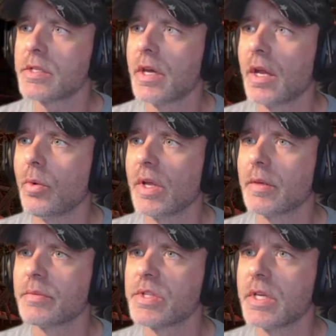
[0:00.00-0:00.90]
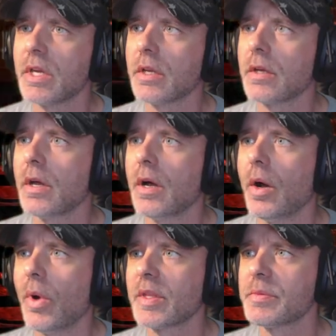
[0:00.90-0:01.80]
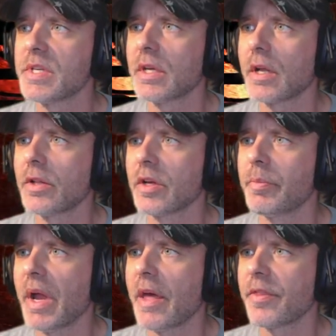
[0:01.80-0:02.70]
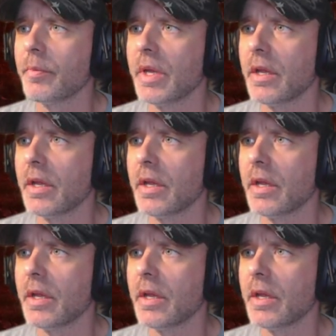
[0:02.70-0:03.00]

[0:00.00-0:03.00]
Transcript: I want them seeing a clear path to me.